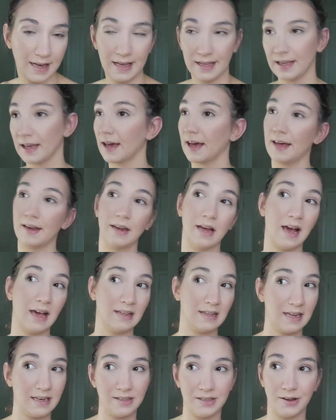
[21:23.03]
Again, I
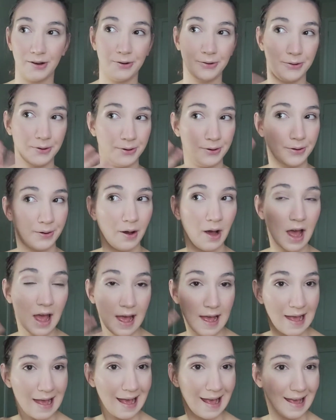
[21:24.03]
like the whole
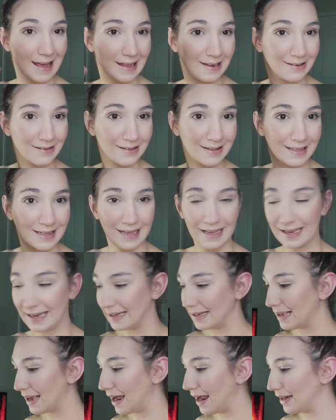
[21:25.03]
in the
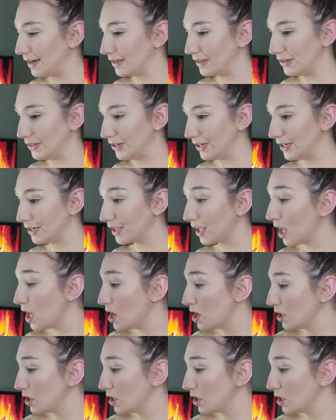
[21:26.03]
skin kind of look.